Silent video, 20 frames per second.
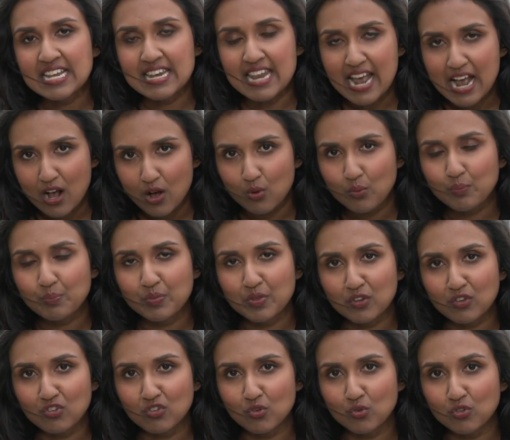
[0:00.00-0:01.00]
Now
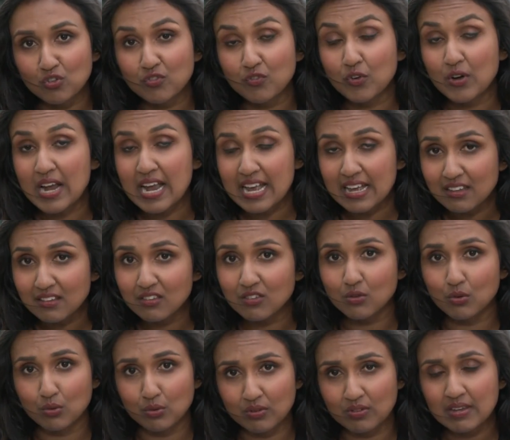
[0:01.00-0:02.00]
the search for
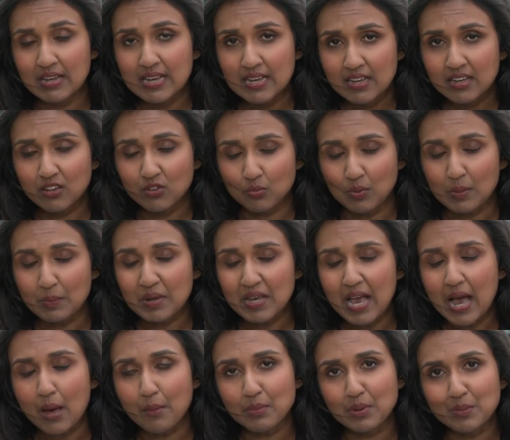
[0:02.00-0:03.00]
answers is
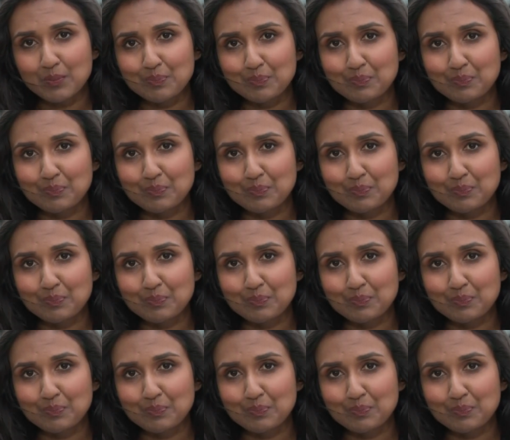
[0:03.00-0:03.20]
ramping up.